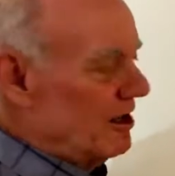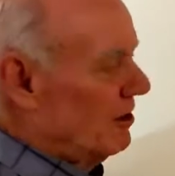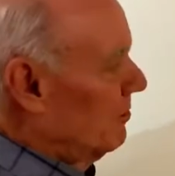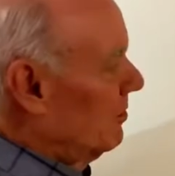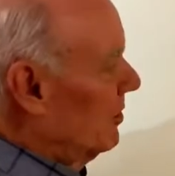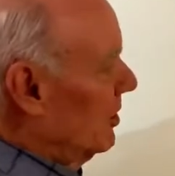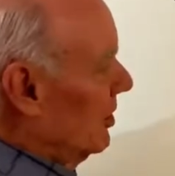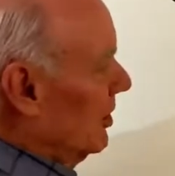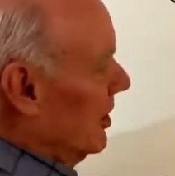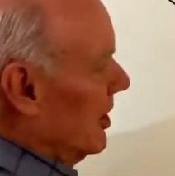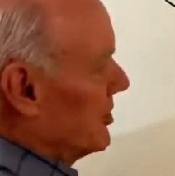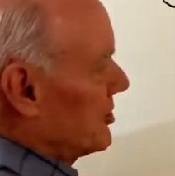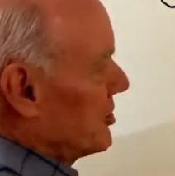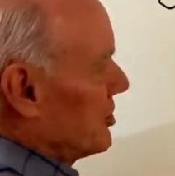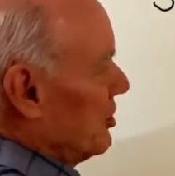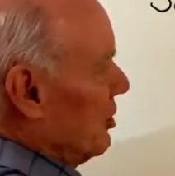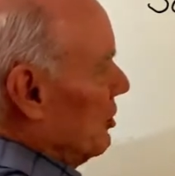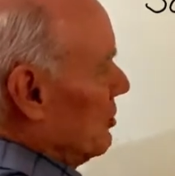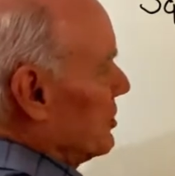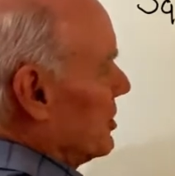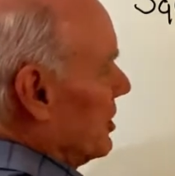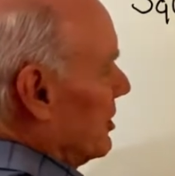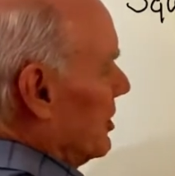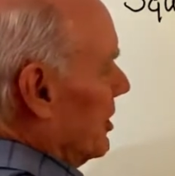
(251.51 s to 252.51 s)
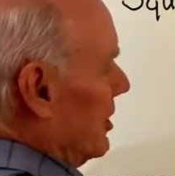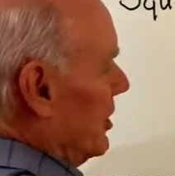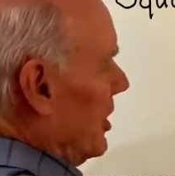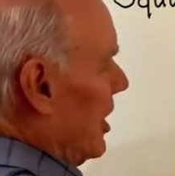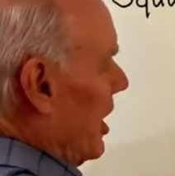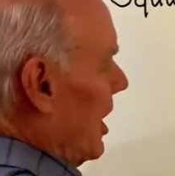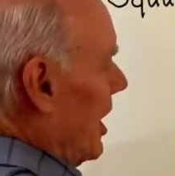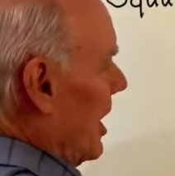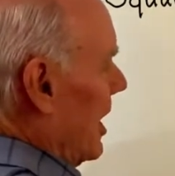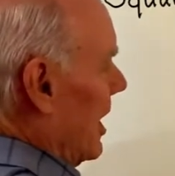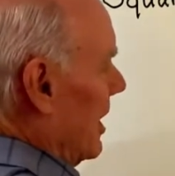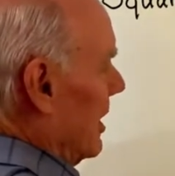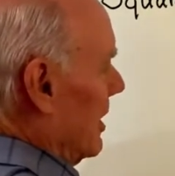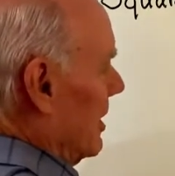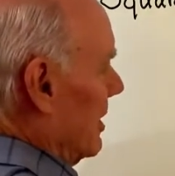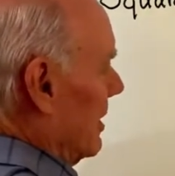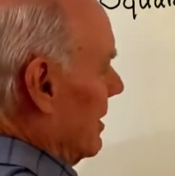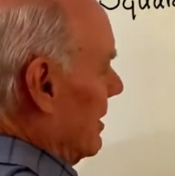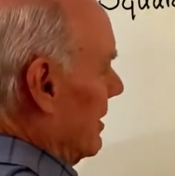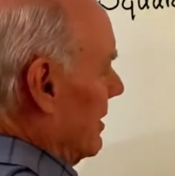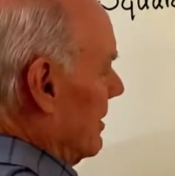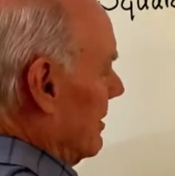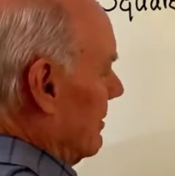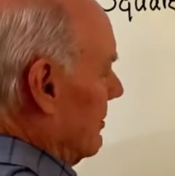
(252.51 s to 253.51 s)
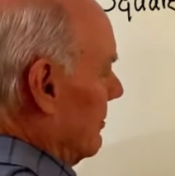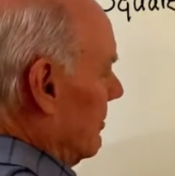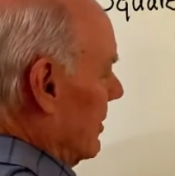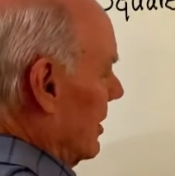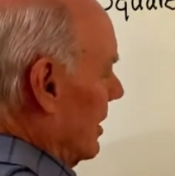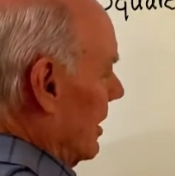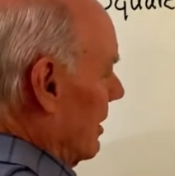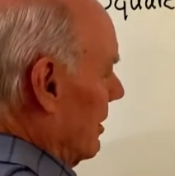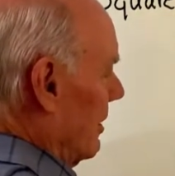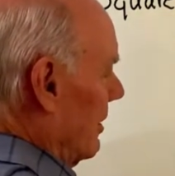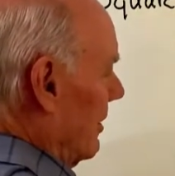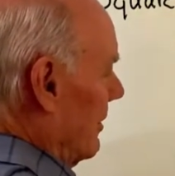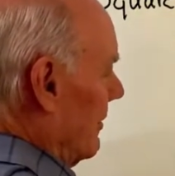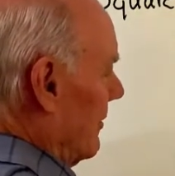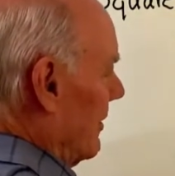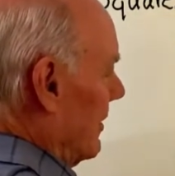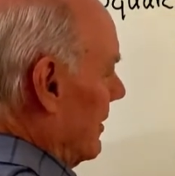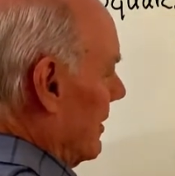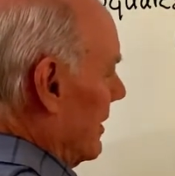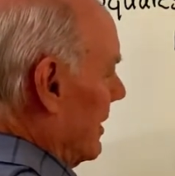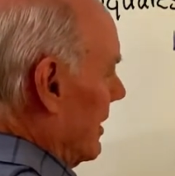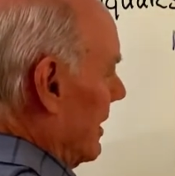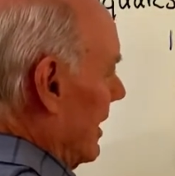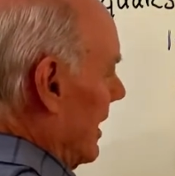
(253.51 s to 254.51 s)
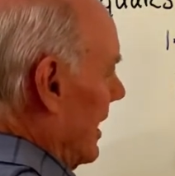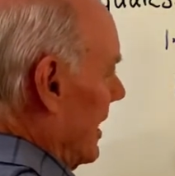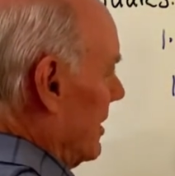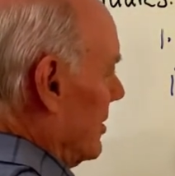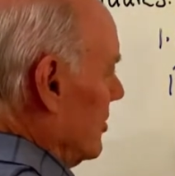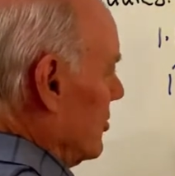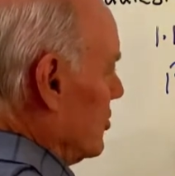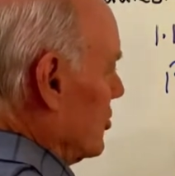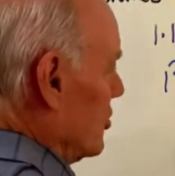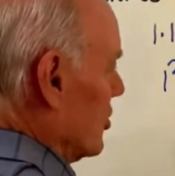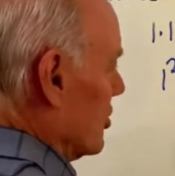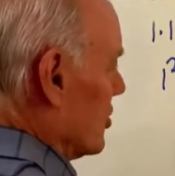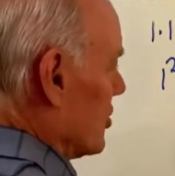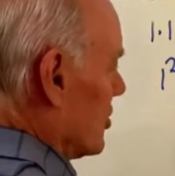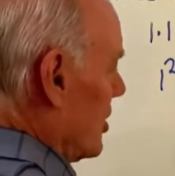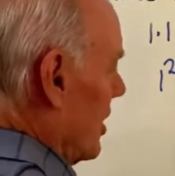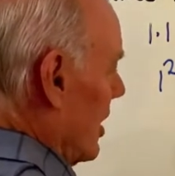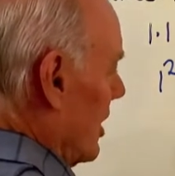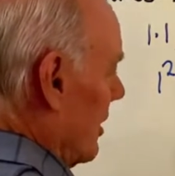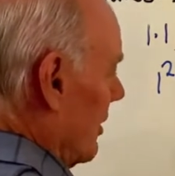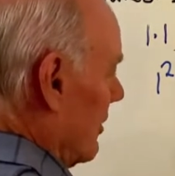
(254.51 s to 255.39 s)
Well, let's go to the nine. Well, I can just kind of